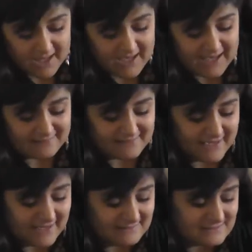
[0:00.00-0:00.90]
At the
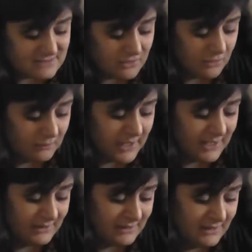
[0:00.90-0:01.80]
end,
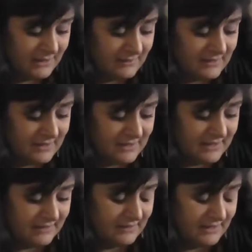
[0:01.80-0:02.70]
Khomeini, the
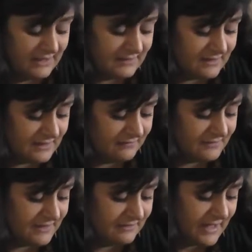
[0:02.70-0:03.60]
leader of
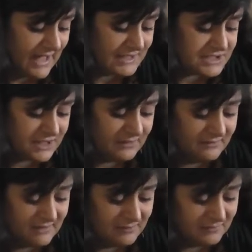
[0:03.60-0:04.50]
the
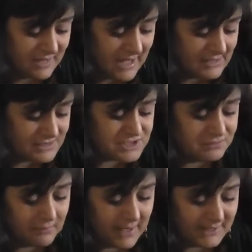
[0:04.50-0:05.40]
reactionary branch,
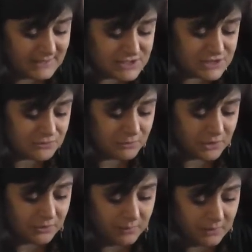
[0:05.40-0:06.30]
managed to
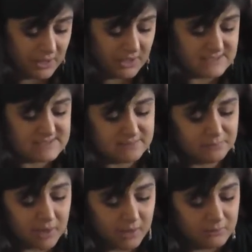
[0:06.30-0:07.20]
monopolize the
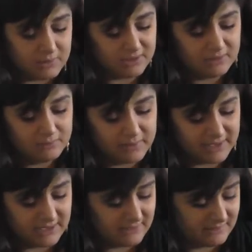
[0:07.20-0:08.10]
power
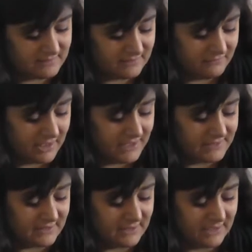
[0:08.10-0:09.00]
by
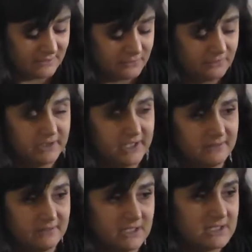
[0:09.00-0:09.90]
dividing and
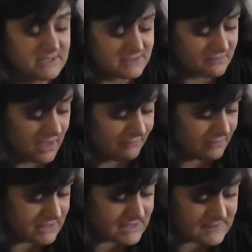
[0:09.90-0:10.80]
conquering his
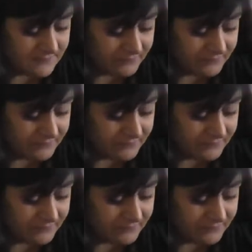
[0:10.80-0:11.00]
rivals.